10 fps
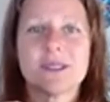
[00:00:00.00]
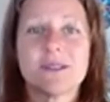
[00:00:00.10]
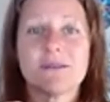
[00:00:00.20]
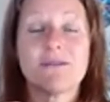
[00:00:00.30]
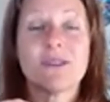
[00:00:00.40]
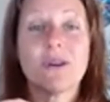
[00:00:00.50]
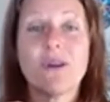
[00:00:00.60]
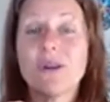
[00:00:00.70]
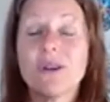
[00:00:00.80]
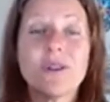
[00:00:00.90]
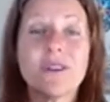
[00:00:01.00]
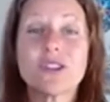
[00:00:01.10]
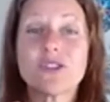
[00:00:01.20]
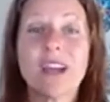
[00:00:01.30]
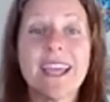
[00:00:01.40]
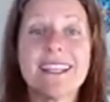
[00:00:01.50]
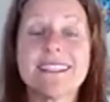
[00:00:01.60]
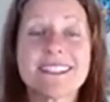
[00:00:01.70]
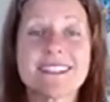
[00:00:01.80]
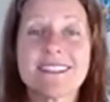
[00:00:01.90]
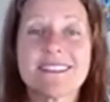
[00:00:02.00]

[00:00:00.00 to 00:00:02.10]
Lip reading: for all the traits